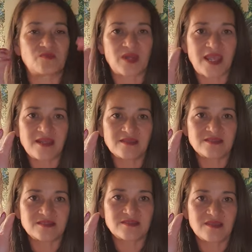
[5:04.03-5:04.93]
the
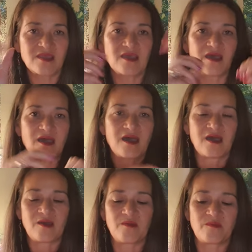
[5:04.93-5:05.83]
planets.
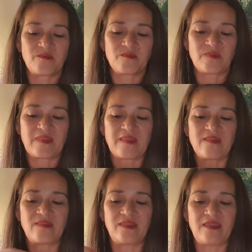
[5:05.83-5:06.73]

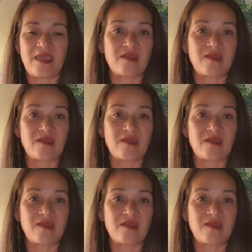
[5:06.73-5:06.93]
The